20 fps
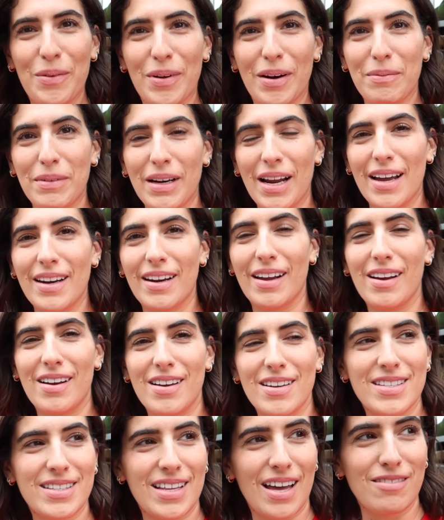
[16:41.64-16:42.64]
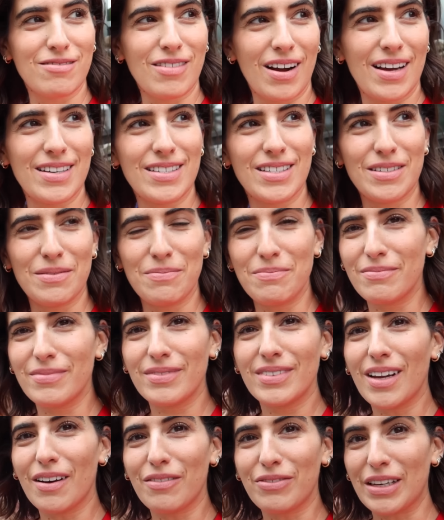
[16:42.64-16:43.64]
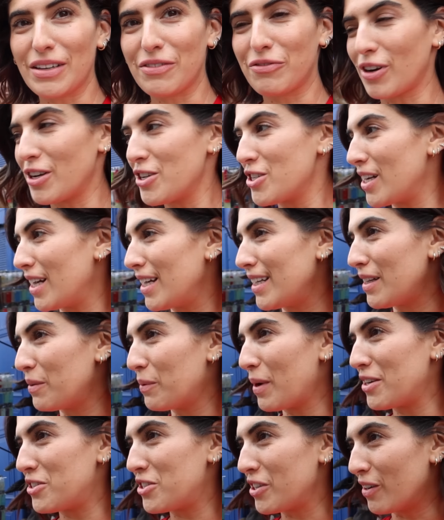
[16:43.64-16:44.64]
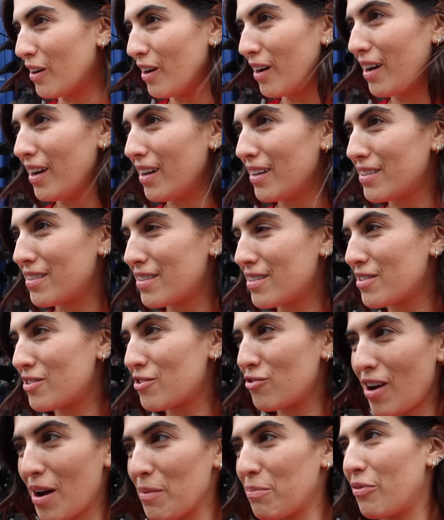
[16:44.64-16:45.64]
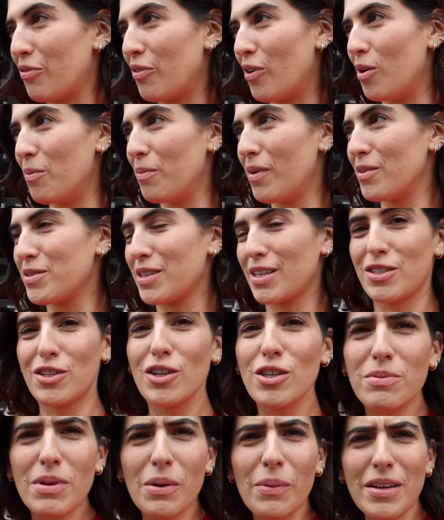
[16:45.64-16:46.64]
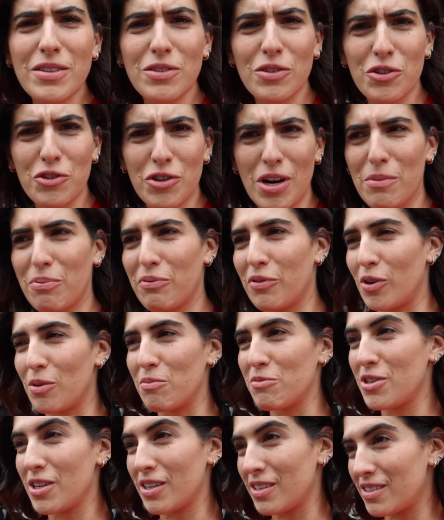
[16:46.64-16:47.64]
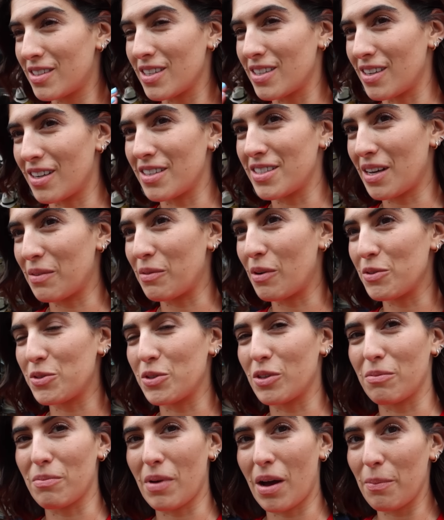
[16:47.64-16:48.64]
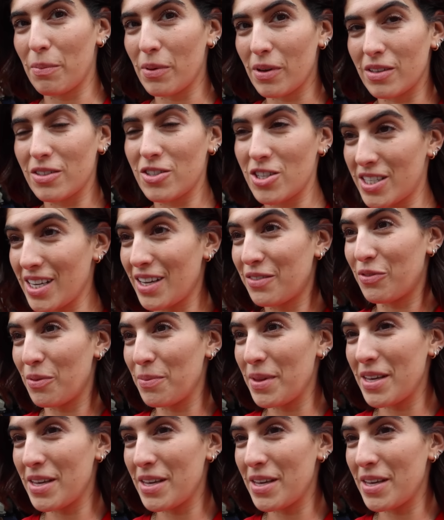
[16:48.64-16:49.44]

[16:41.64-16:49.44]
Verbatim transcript: Well, I'm glad I asked that random lovely French lady where she got her strap from. I was like, excuse me, where's your strap from? She didn't understand what I was talking about, but she said from